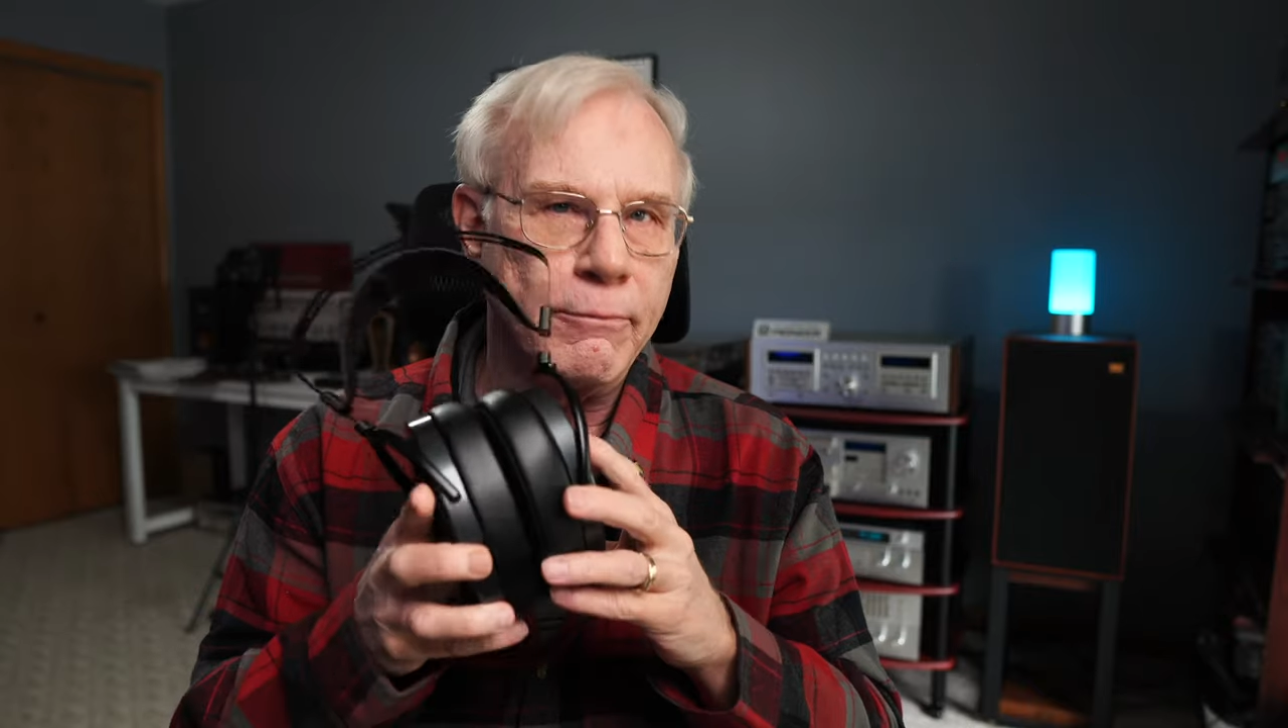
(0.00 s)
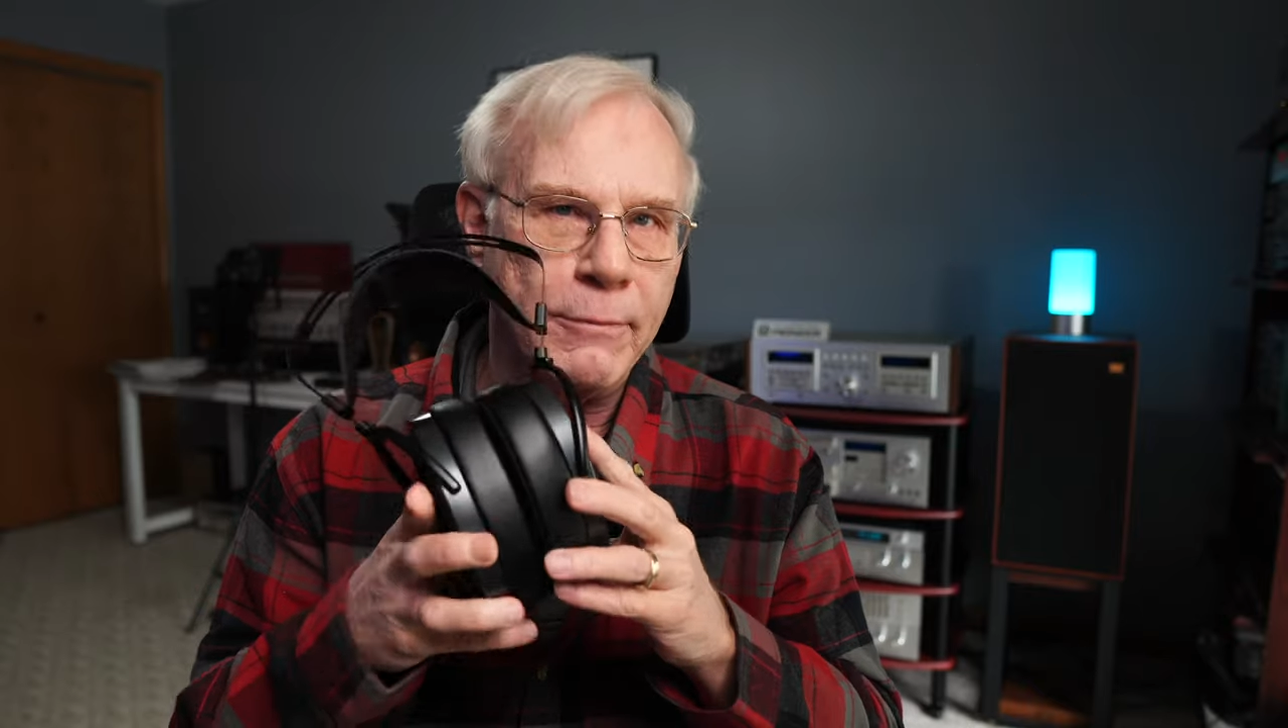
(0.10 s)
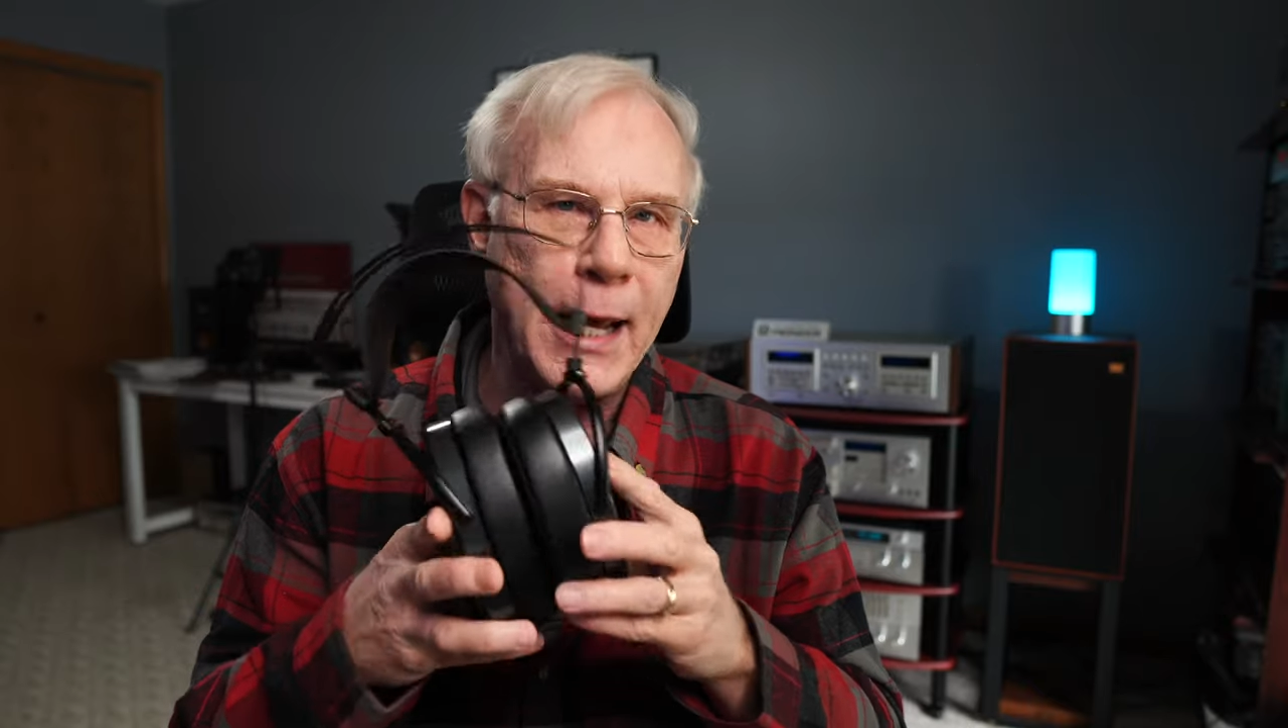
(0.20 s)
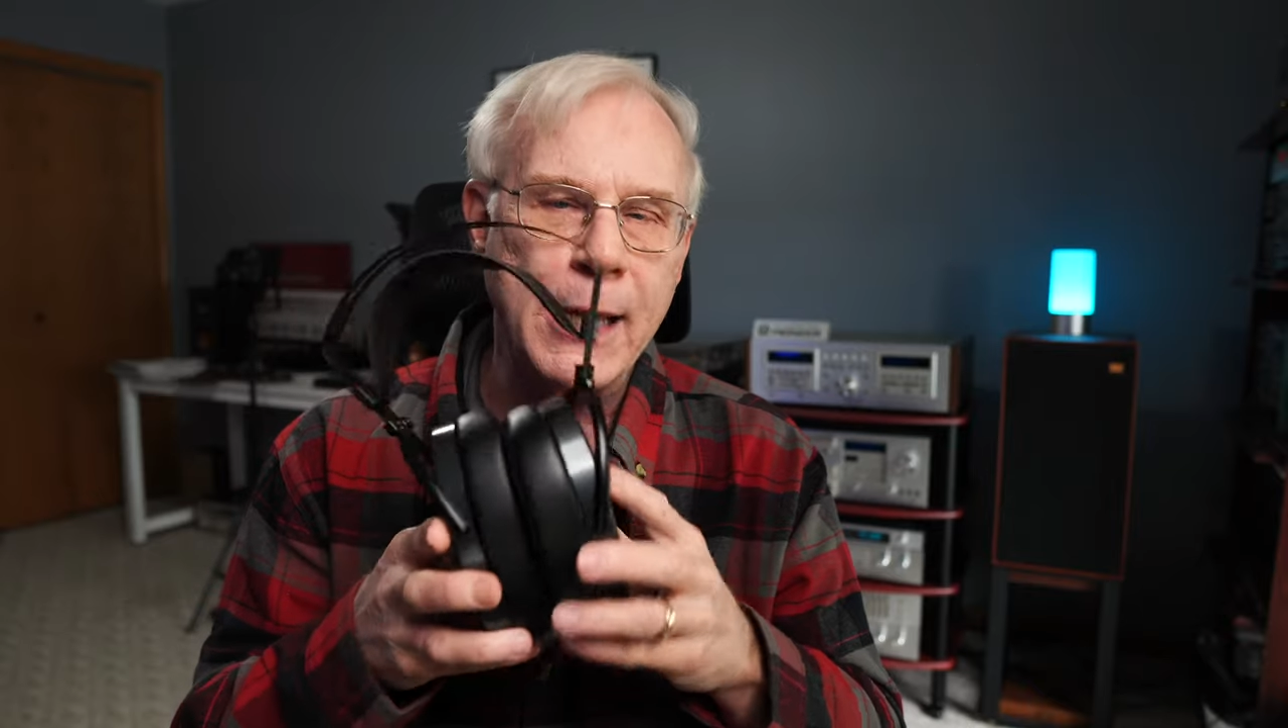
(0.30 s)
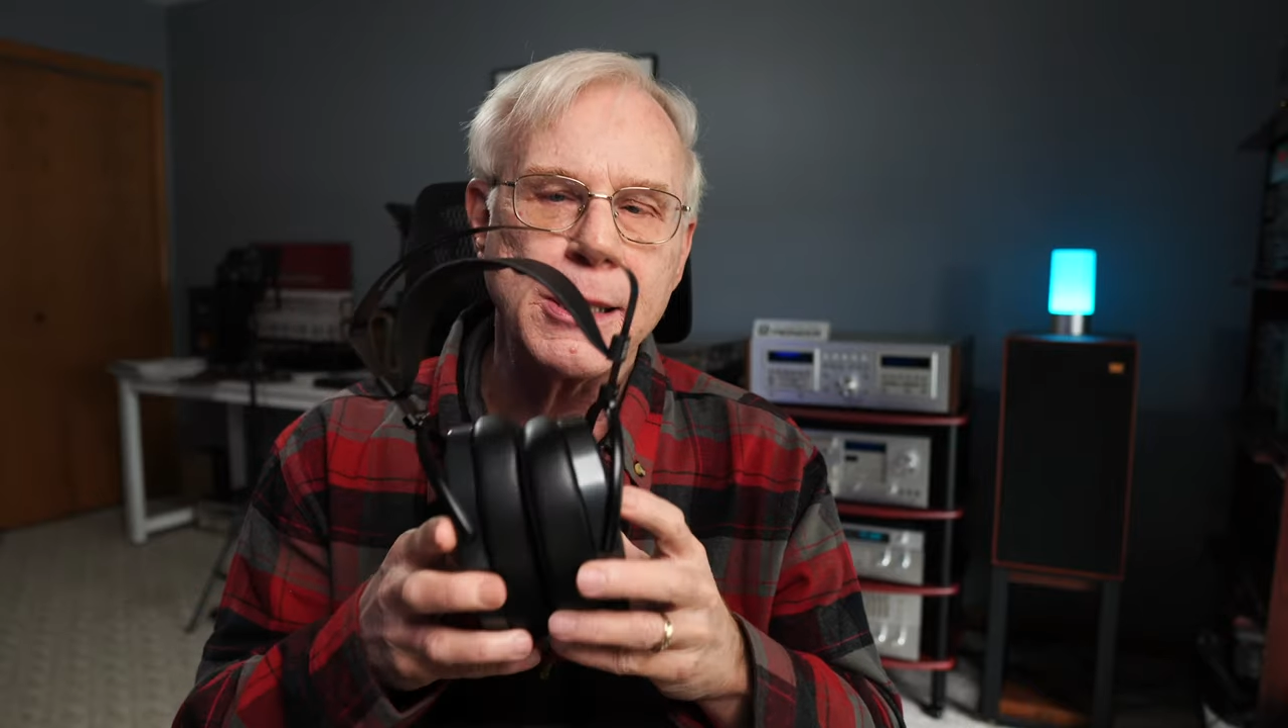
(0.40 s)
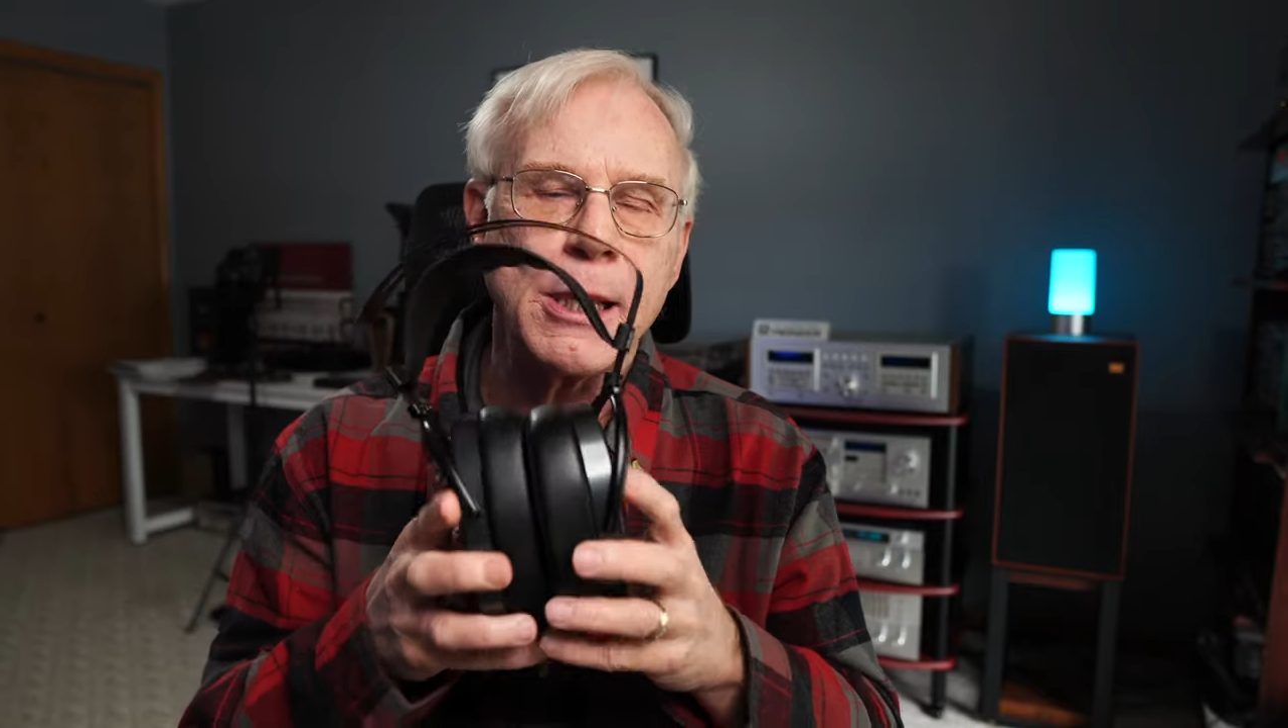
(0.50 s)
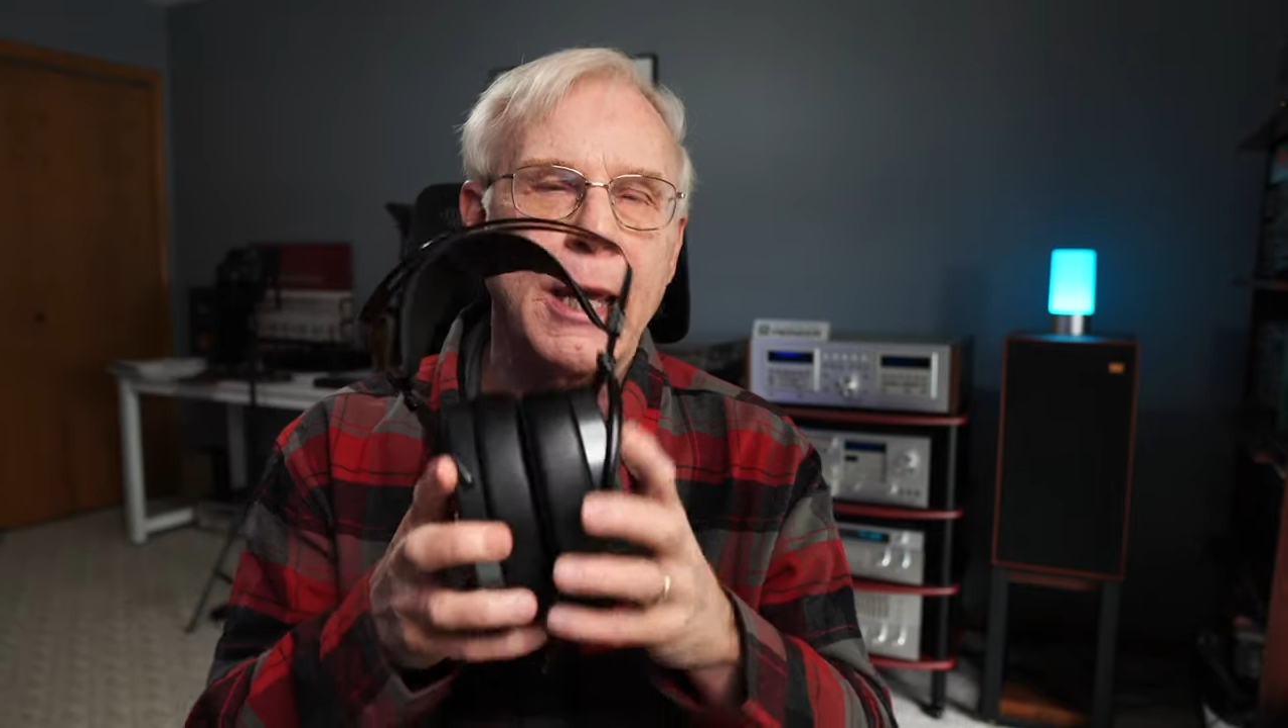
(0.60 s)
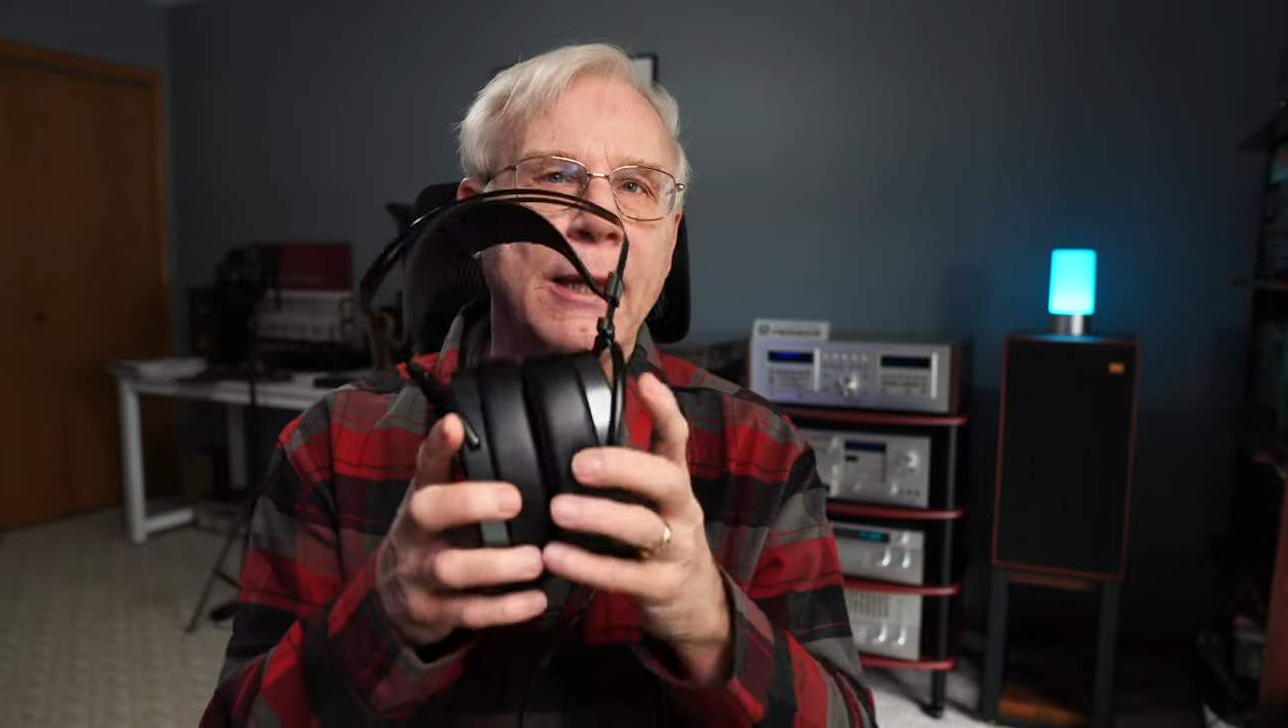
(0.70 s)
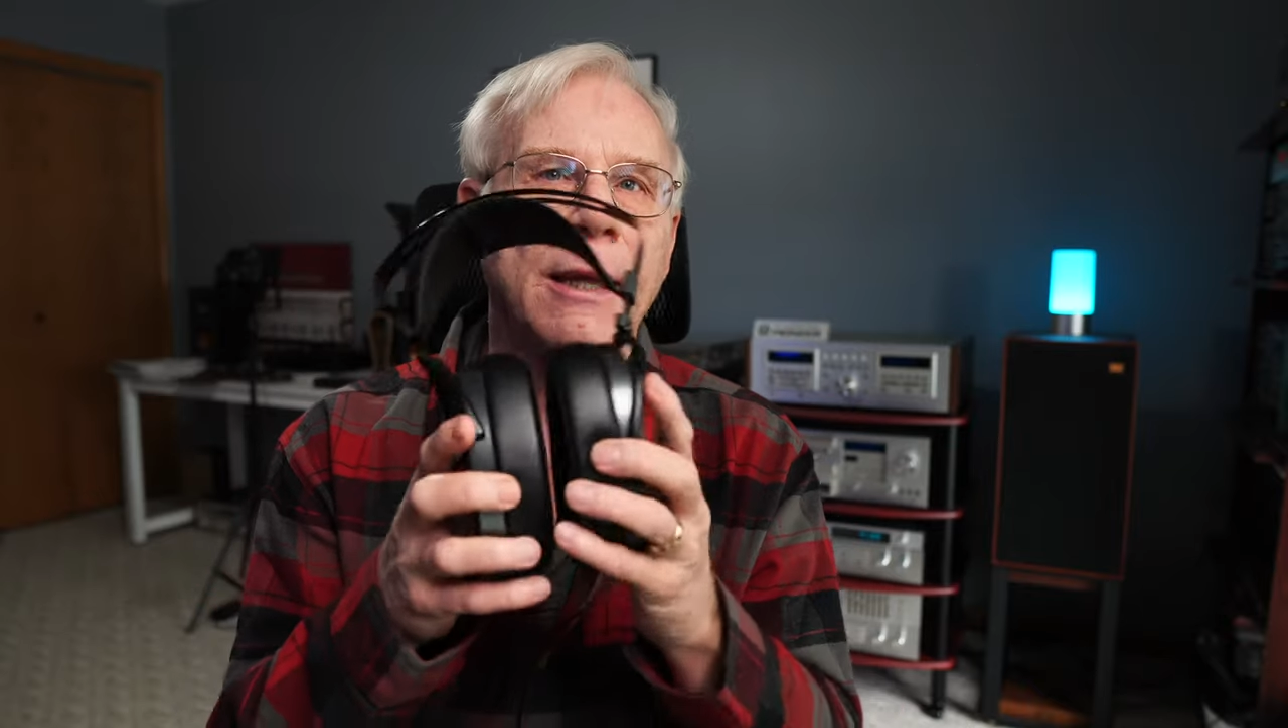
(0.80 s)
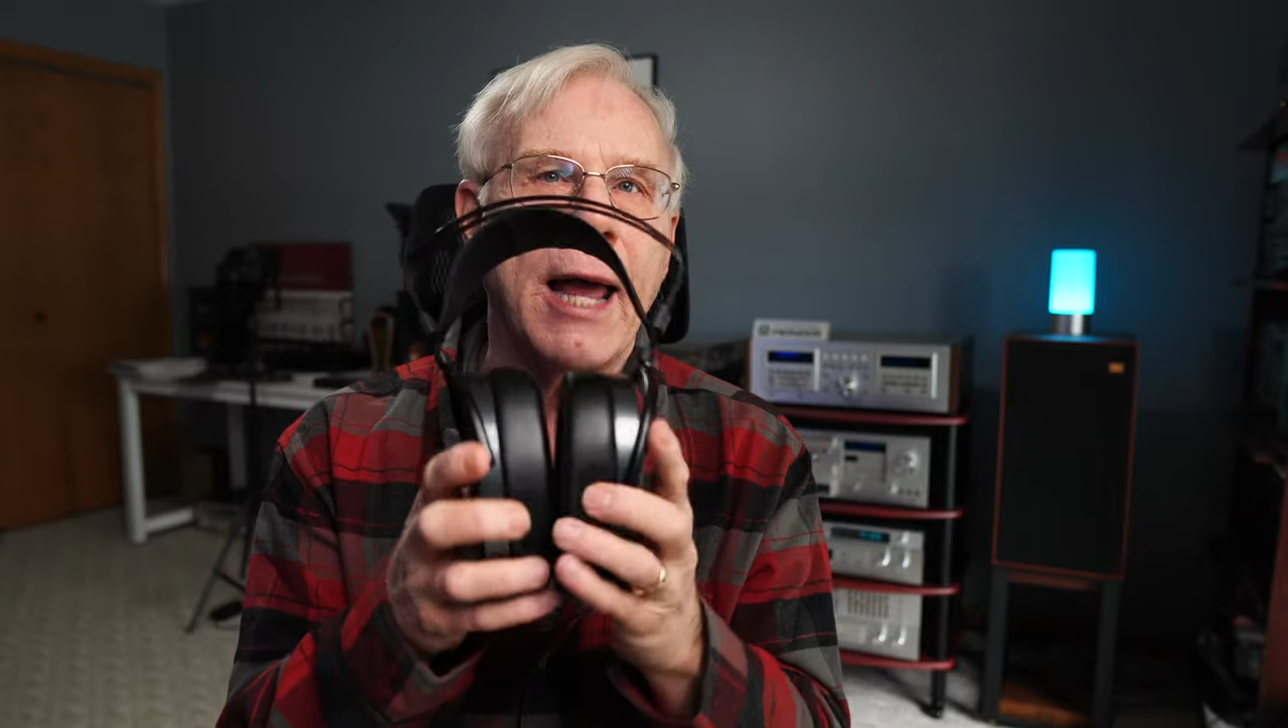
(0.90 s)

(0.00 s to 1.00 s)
Nice and